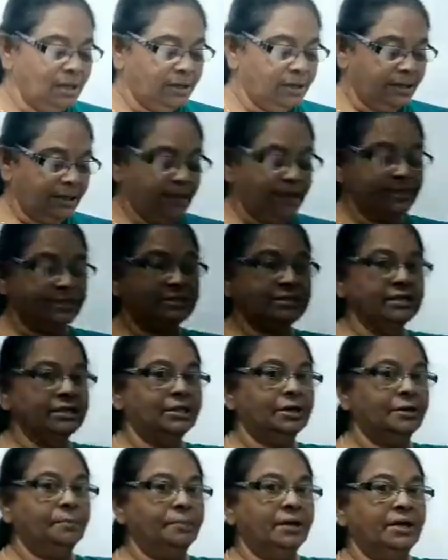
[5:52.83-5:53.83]
Yes, in
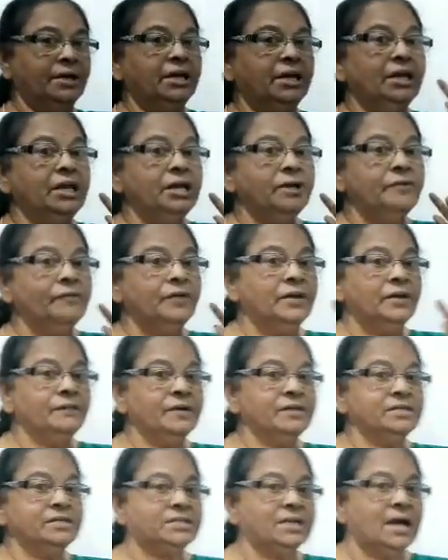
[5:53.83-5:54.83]
the beginning when
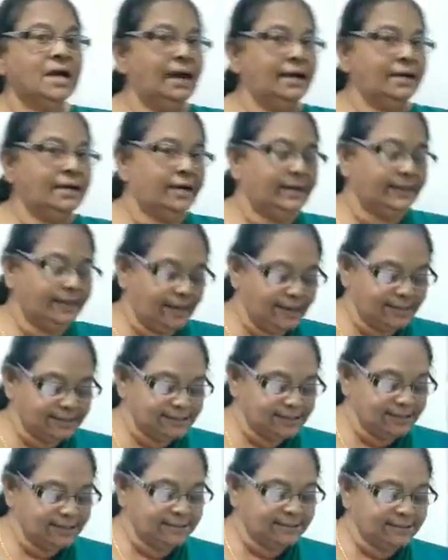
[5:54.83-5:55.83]
we started the
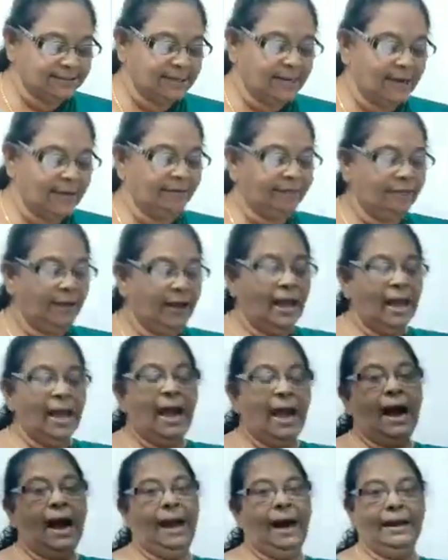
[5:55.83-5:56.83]
lesson itself,
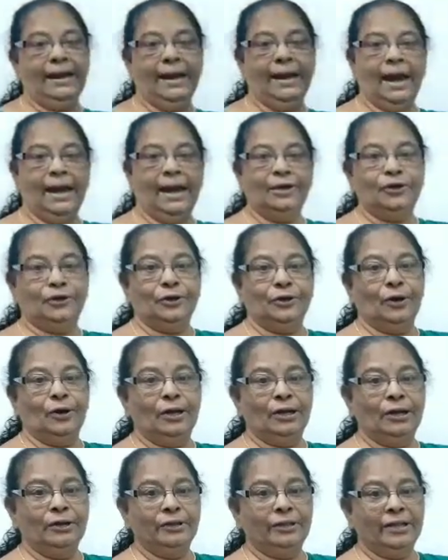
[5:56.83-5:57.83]
I had
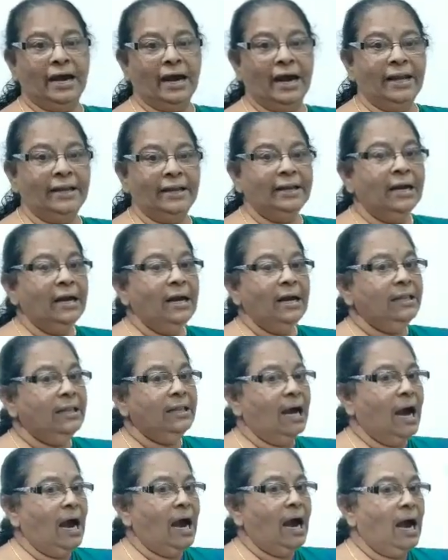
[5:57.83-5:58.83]
told you that
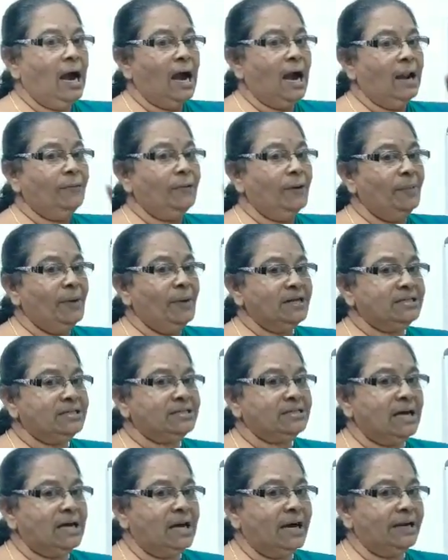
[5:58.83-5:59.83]
the
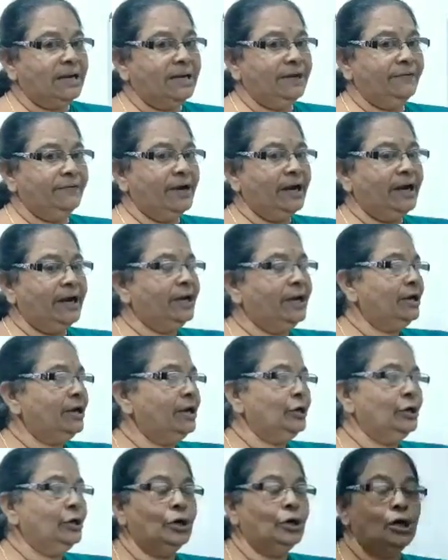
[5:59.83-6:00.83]
alphabets are divided
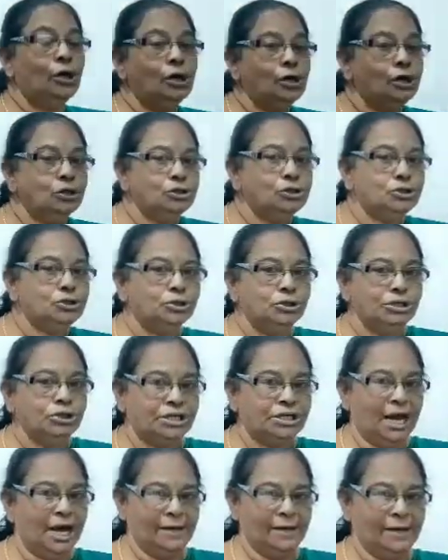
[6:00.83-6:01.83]
into two
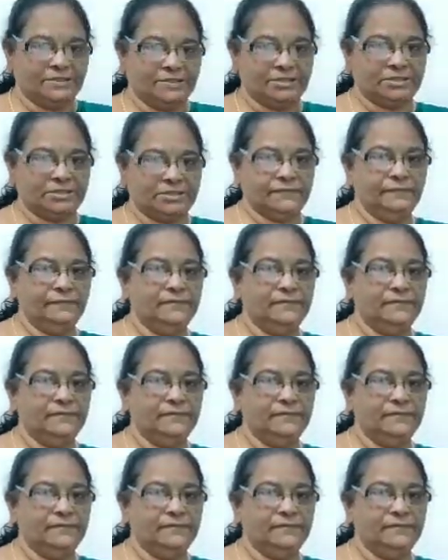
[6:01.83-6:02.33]
types.